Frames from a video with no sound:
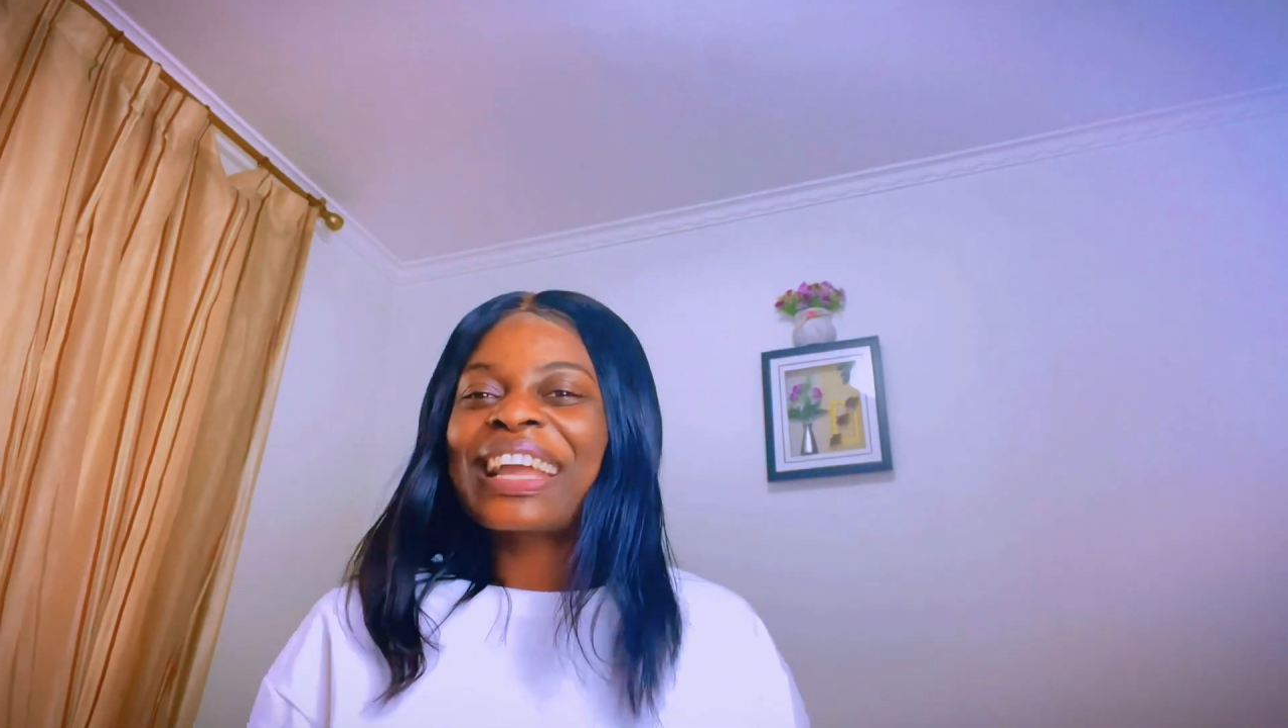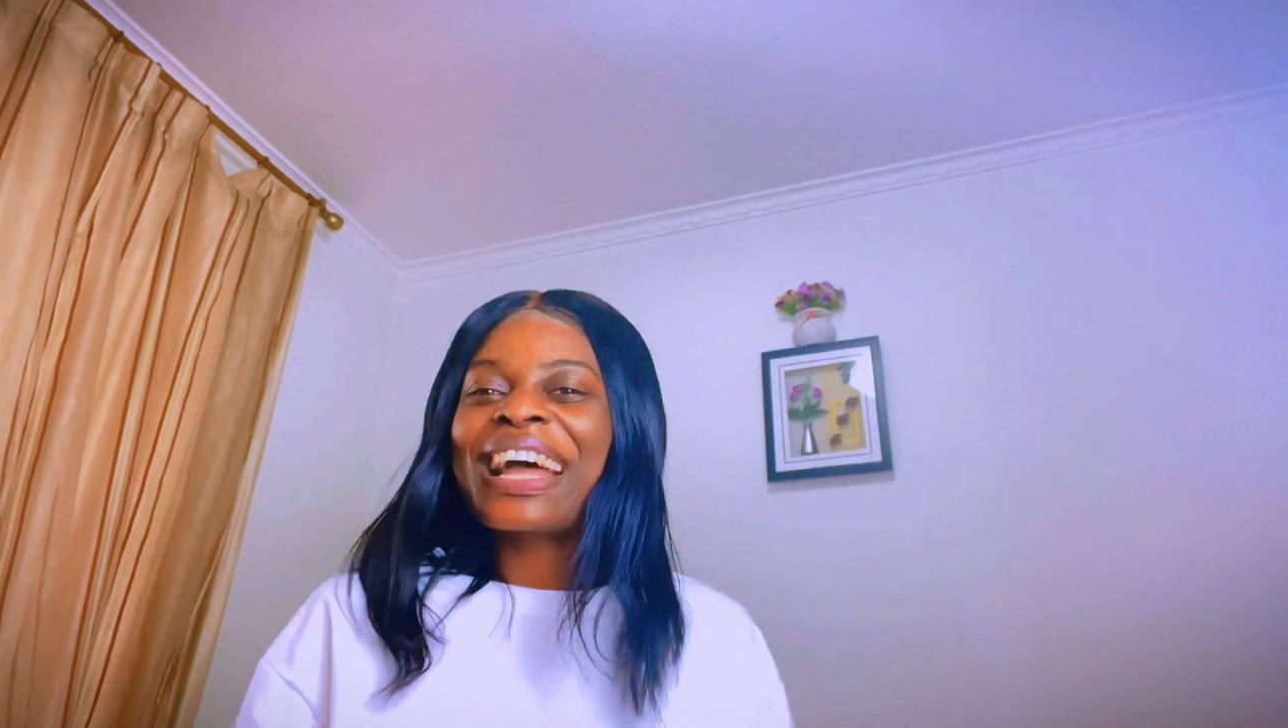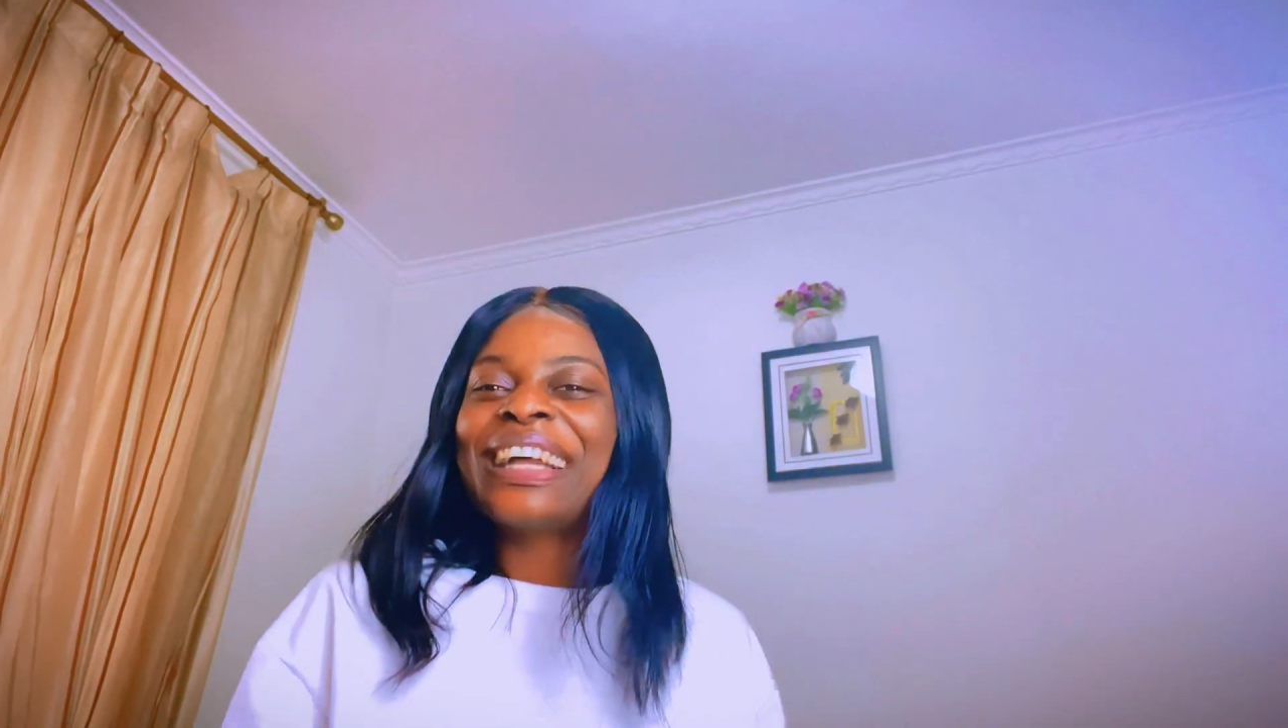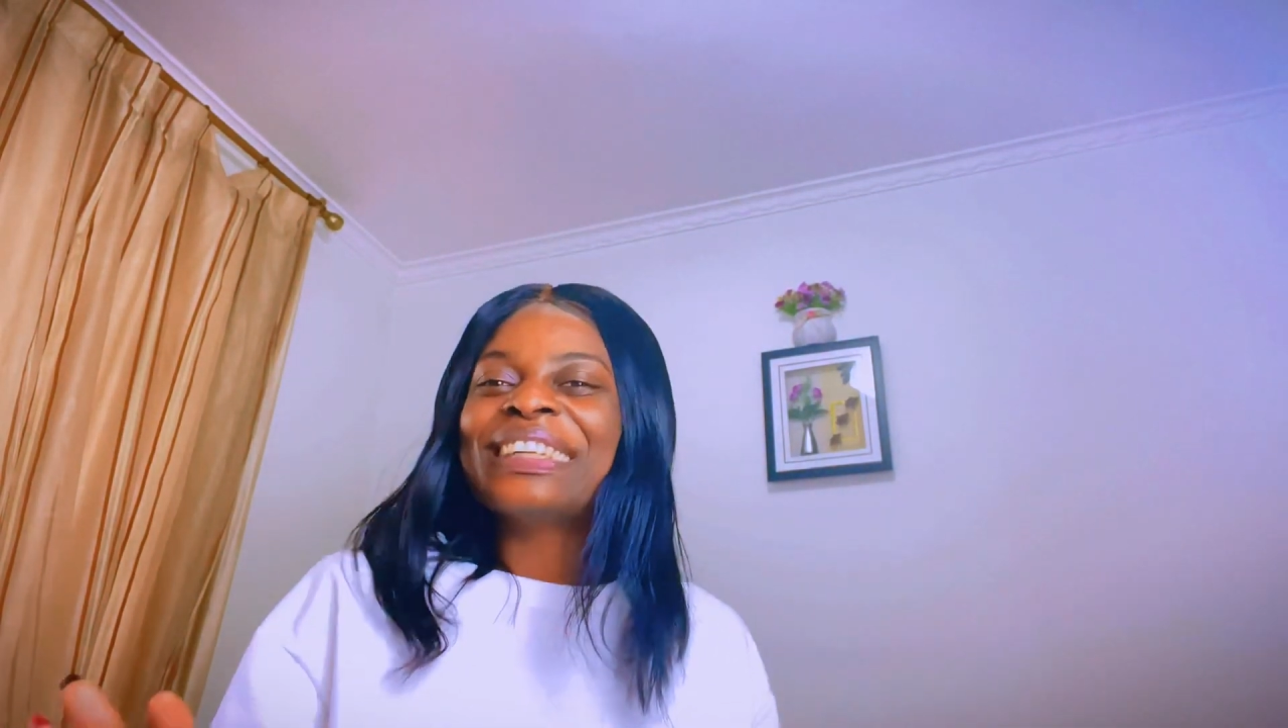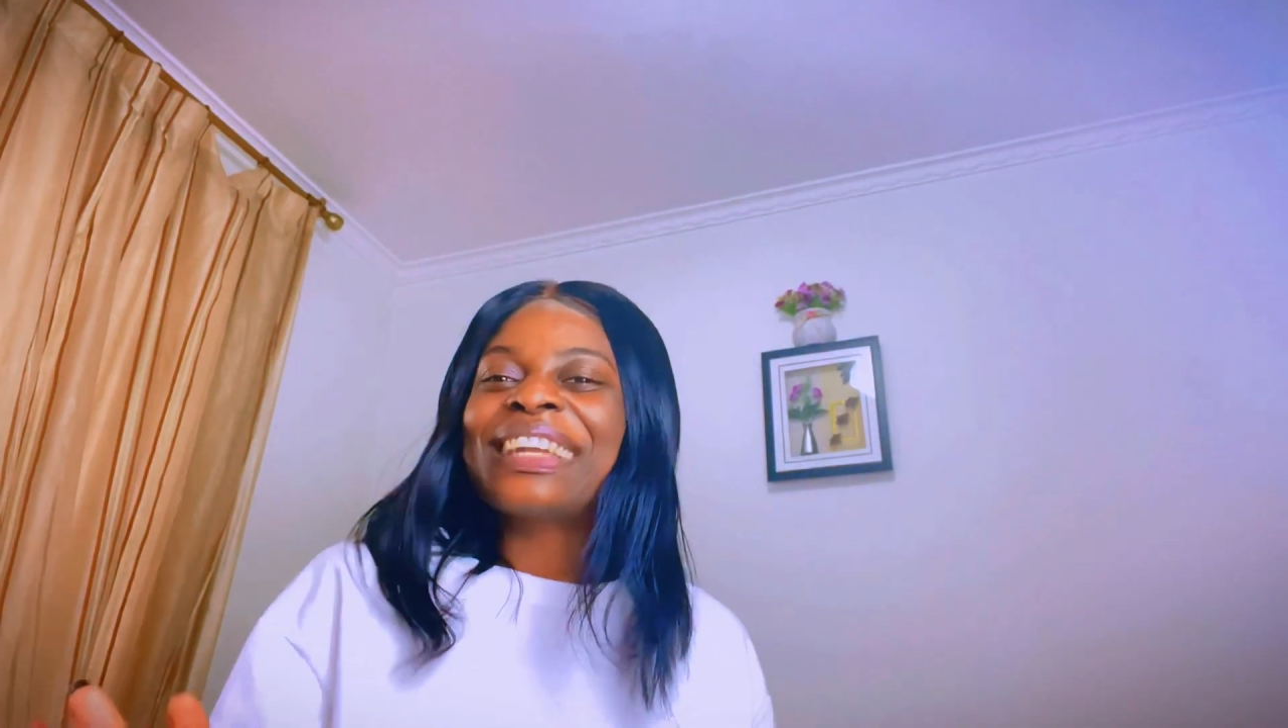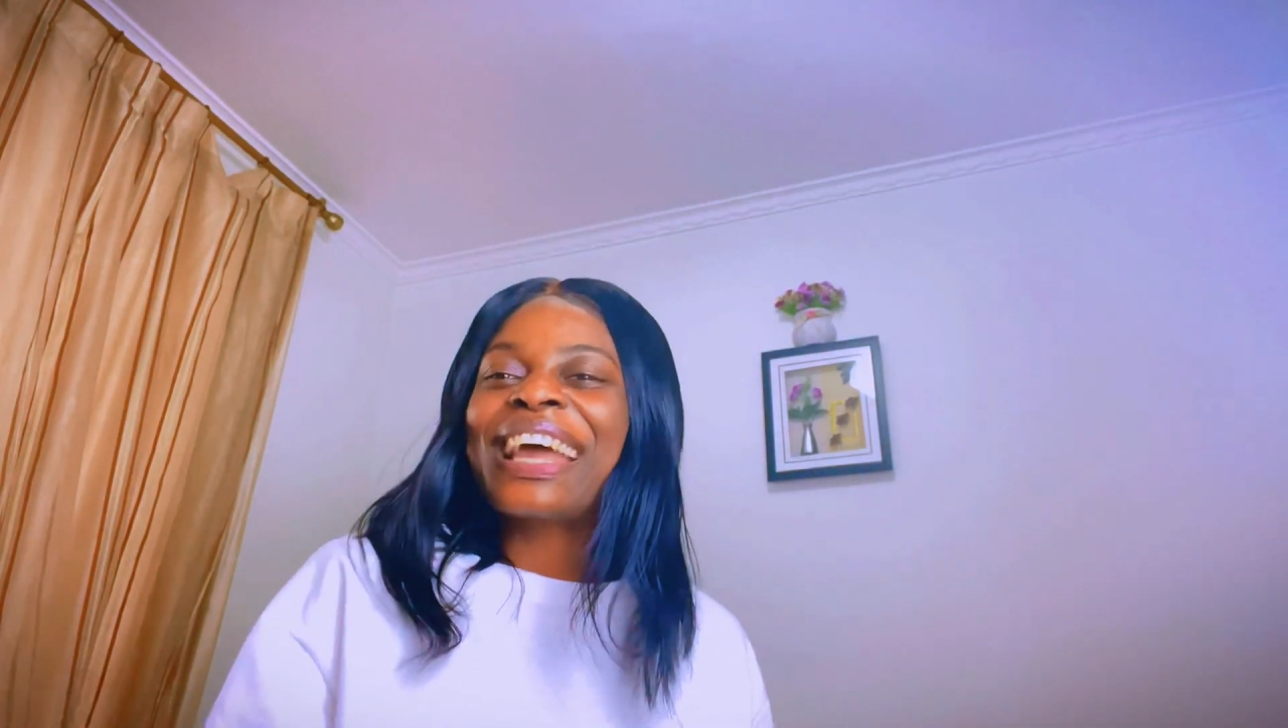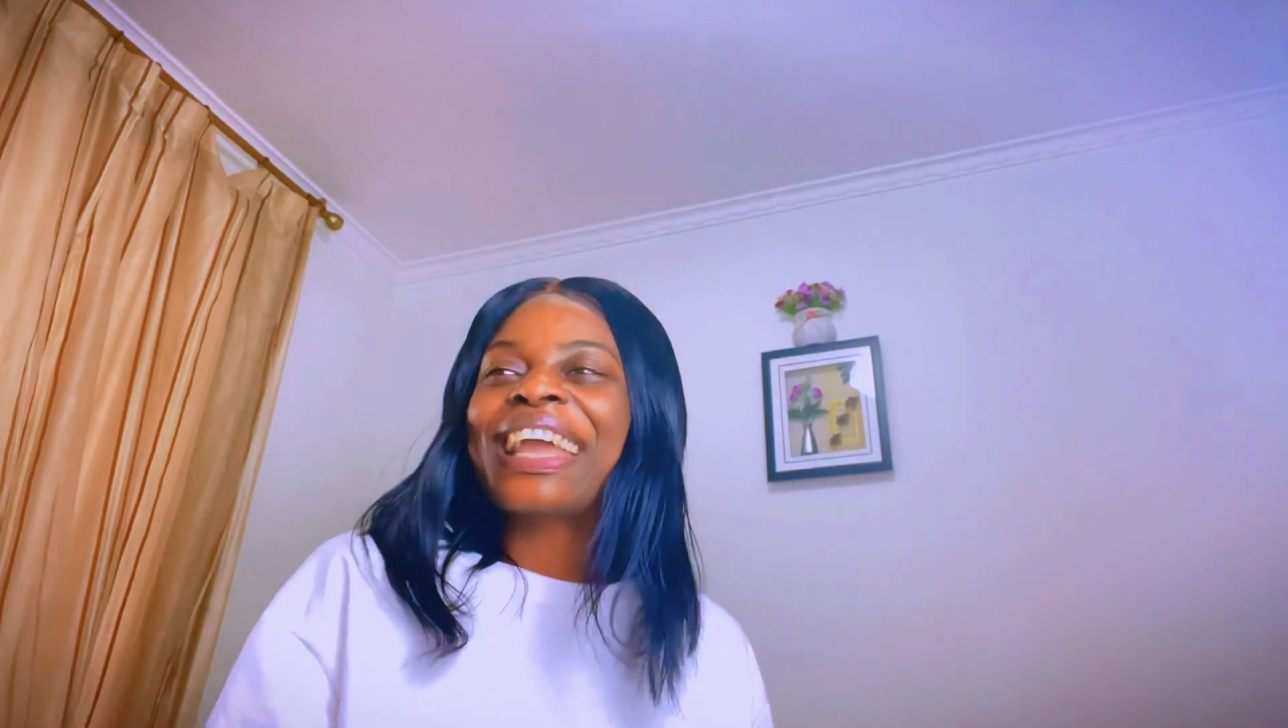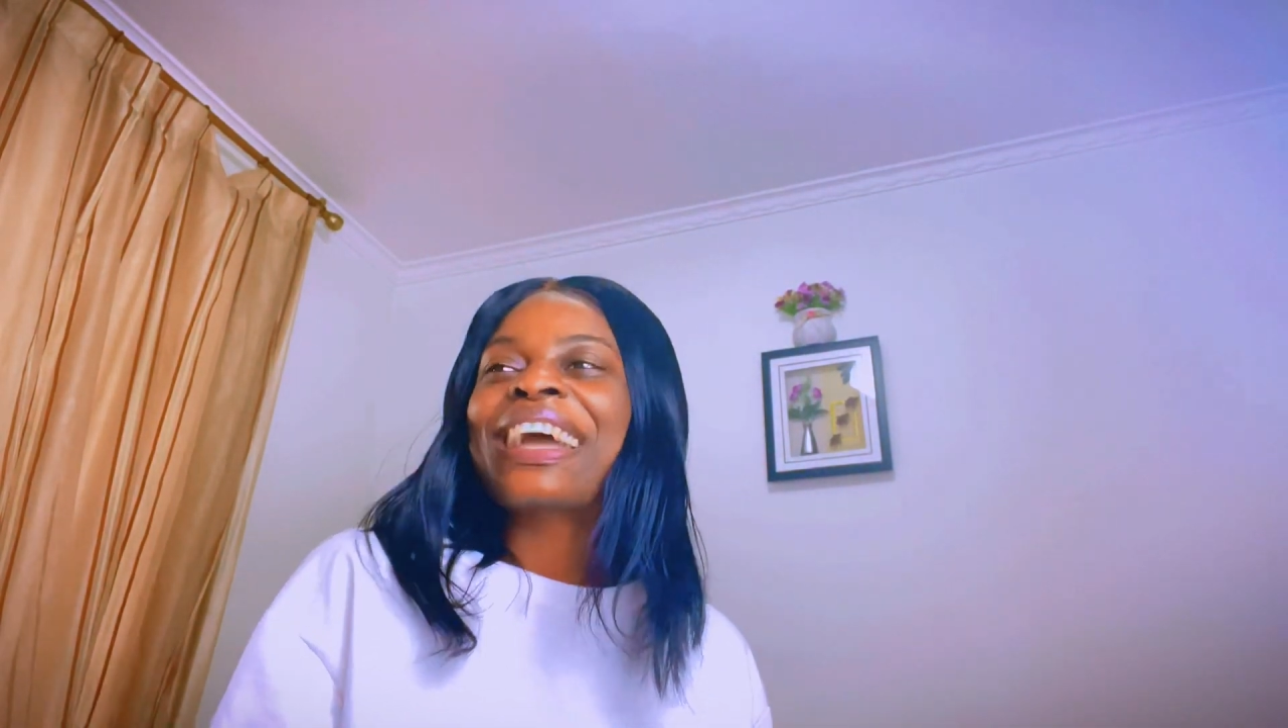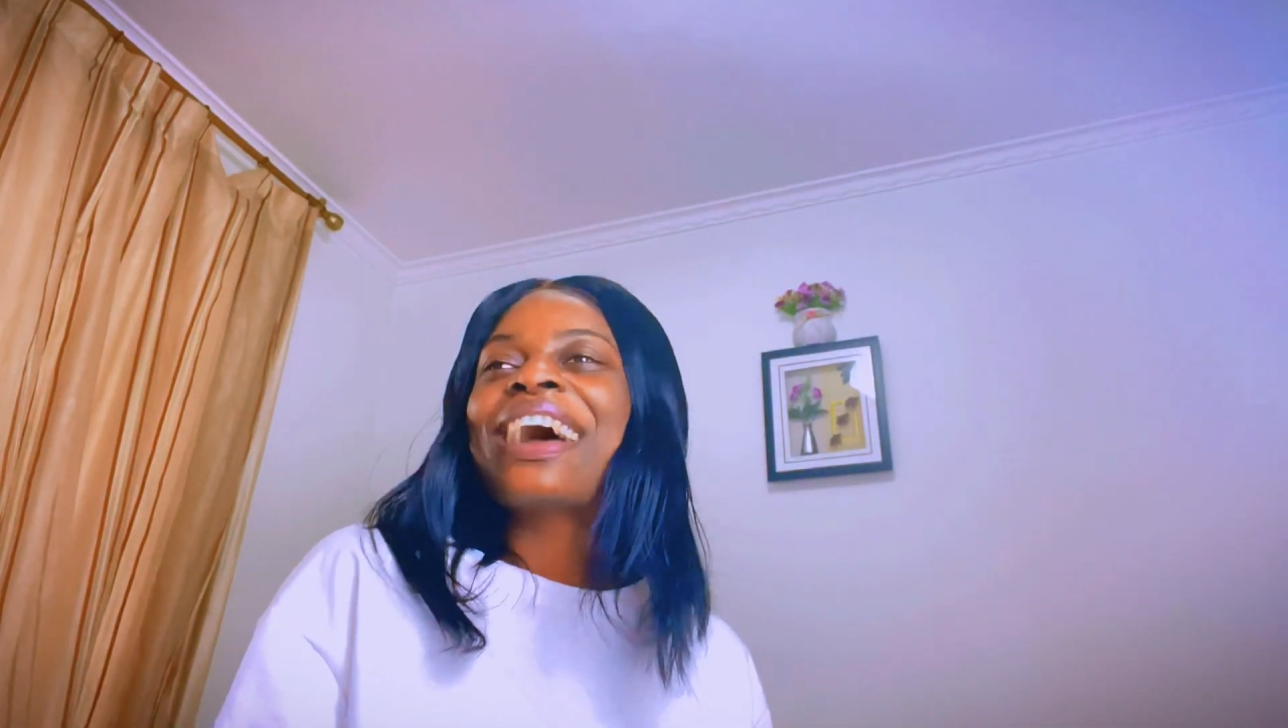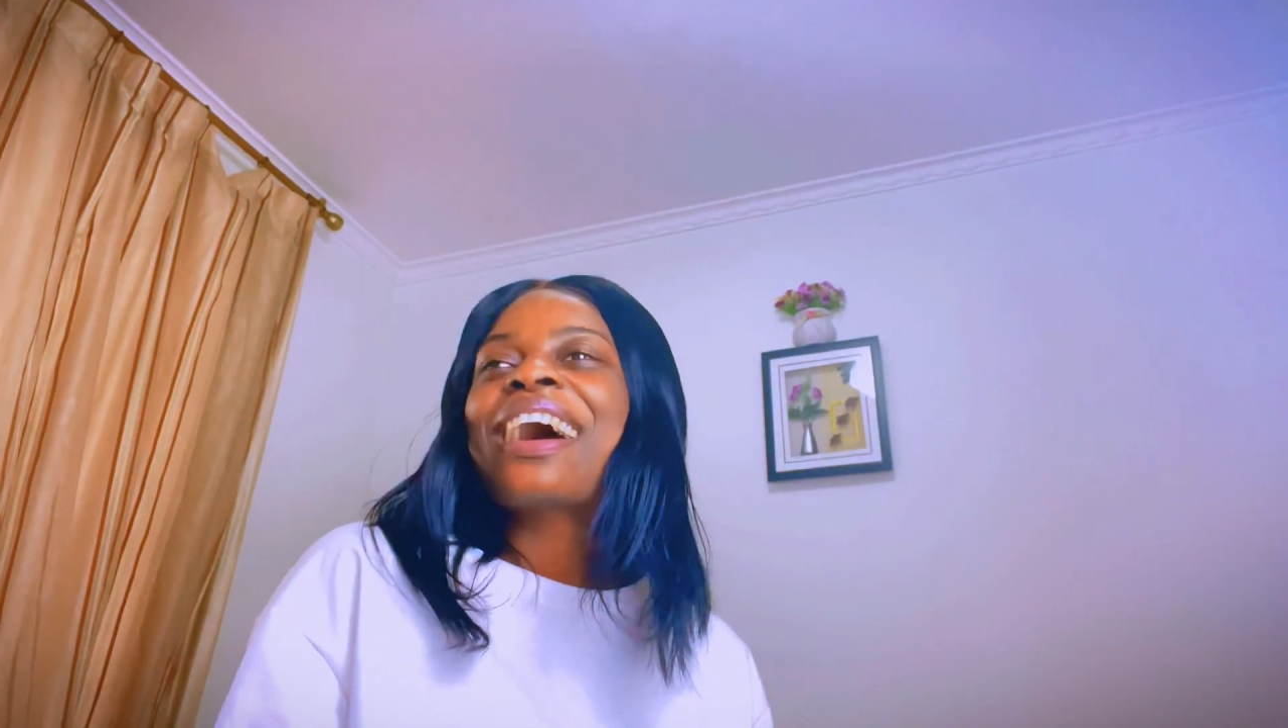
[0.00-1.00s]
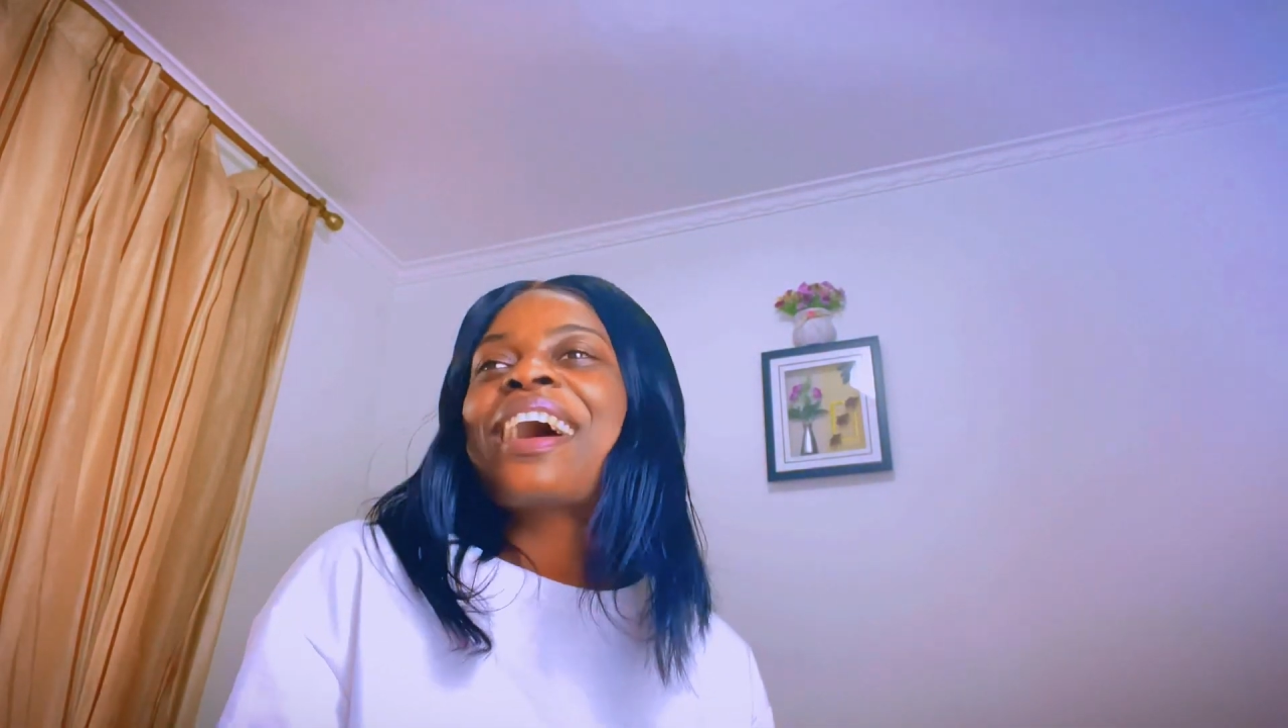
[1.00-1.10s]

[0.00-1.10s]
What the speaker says: can like